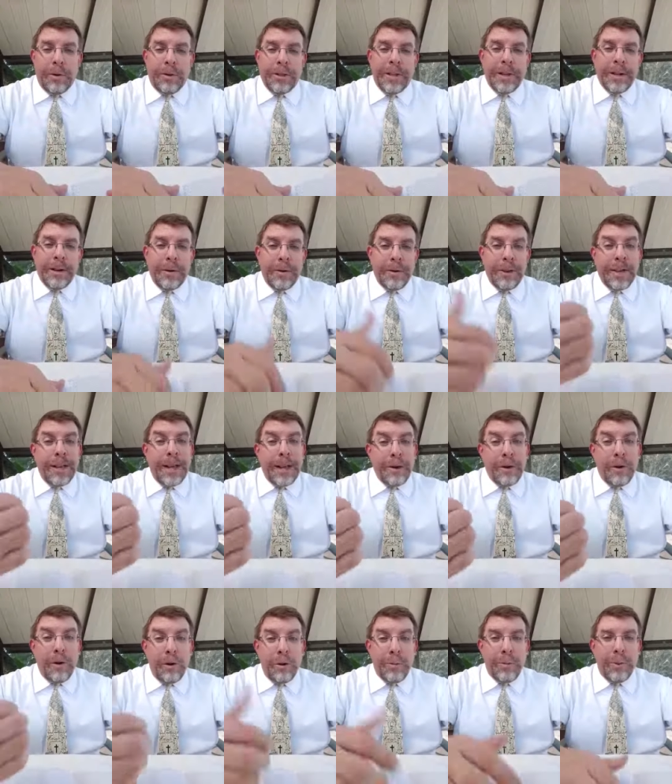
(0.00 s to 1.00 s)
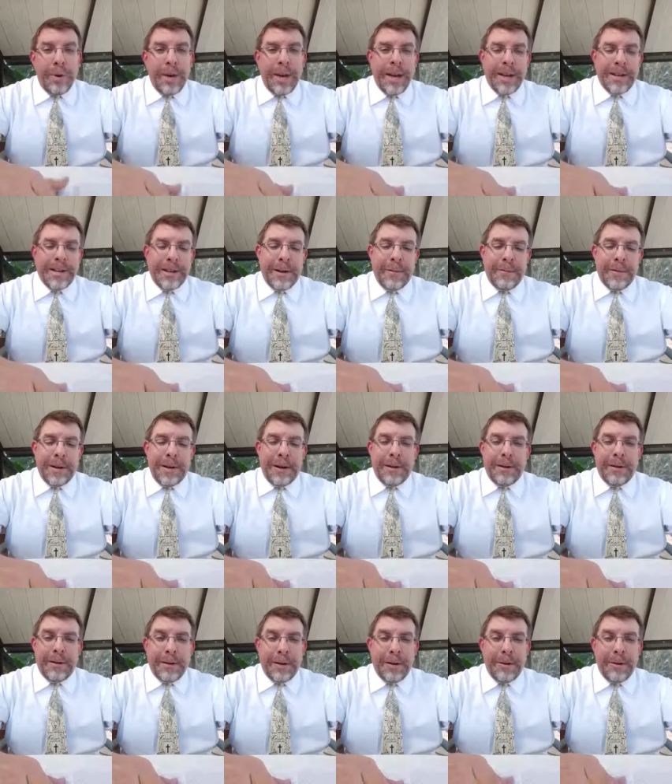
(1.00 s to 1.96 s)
then go to that cold place up there.